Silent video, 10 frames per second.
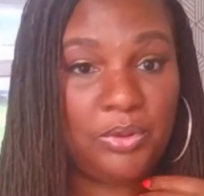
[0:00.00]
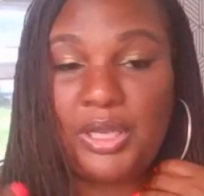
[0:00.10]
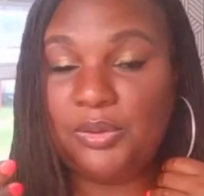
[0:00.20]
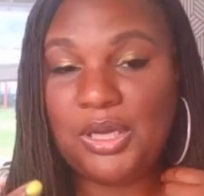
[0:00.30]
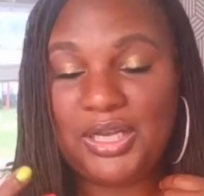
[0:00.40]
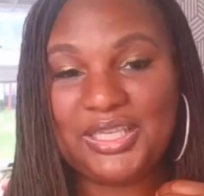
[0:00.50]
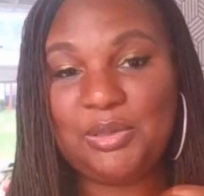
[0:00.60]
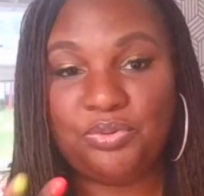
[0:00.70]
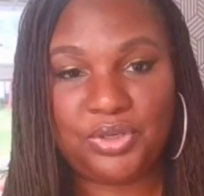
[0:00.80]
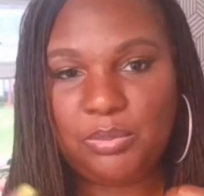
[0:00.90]
And I say
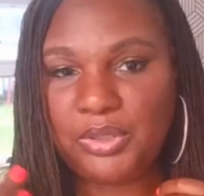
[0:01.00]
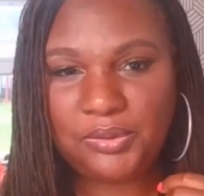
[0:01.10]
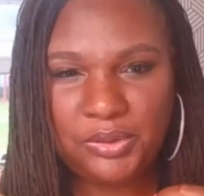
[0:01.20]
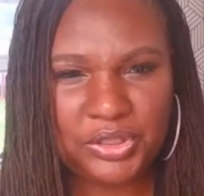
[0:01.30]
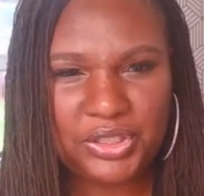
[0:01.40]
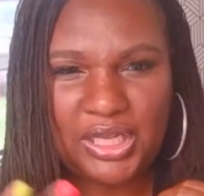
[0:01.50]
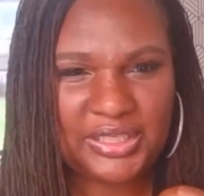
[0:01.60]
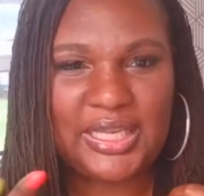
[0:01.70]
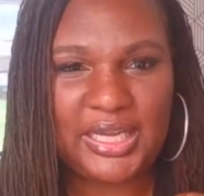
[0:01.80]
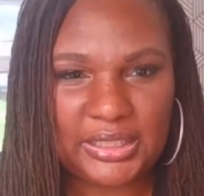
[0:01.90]
pretty, but just
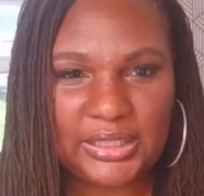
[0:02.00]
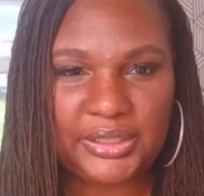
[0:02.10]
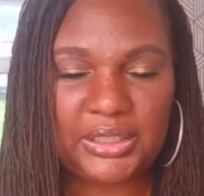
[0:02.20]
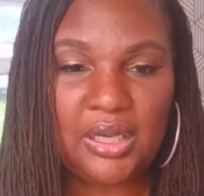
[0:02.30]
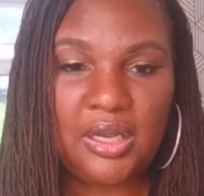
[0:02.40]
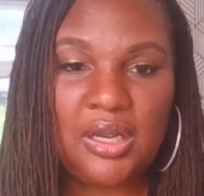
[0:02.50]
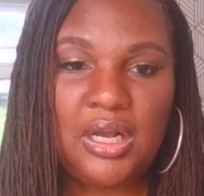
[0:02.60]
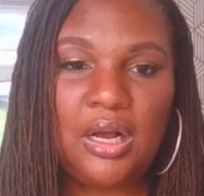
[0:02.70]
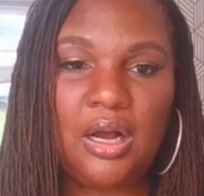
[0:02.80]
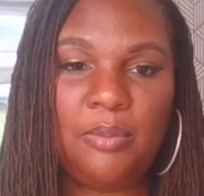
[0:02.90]
aesthetically
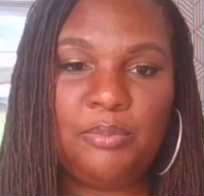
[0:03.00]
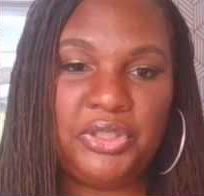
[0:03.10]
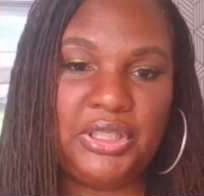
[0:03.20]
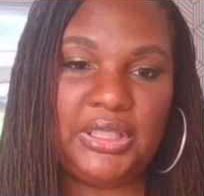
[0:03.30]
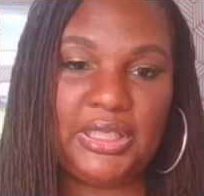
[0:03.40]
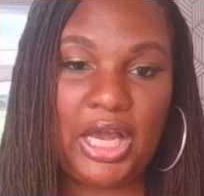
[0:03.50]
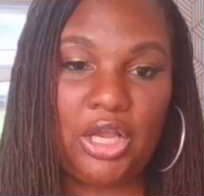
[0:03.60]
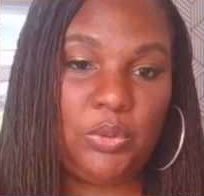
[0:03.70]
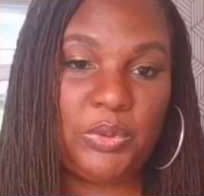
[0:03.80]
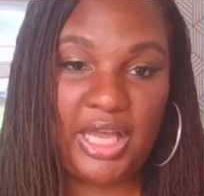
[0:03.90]
looking like how
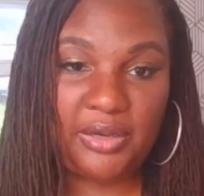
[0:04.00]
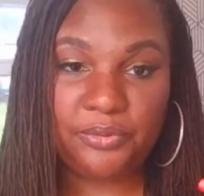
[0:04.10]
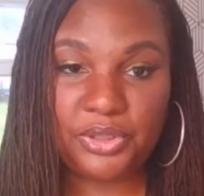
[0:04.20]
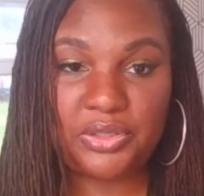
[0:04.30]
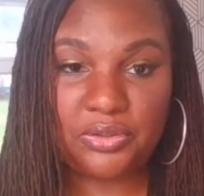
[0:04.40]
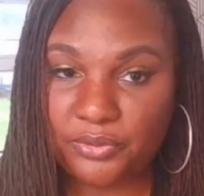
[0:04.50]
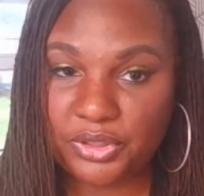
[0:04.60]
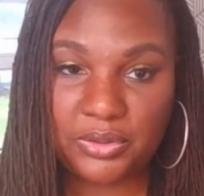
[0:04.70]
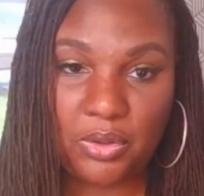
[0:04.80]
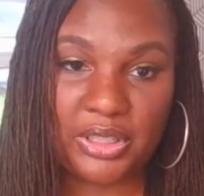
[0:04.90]
you would like for it to look
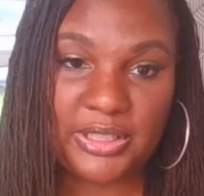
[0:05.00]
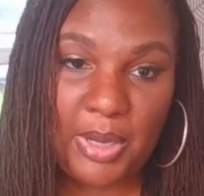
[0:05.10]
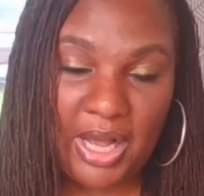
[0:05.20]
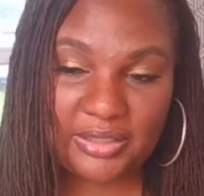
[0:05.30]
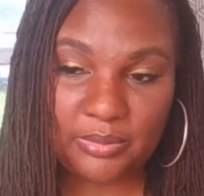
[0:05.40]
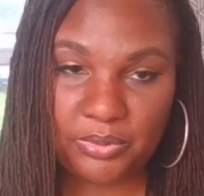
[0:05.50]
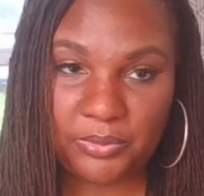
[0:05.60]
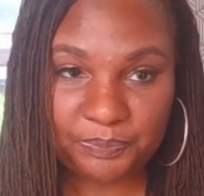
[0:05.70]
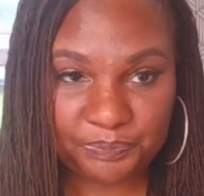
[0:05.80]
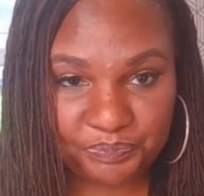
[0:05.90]
for as long as possible.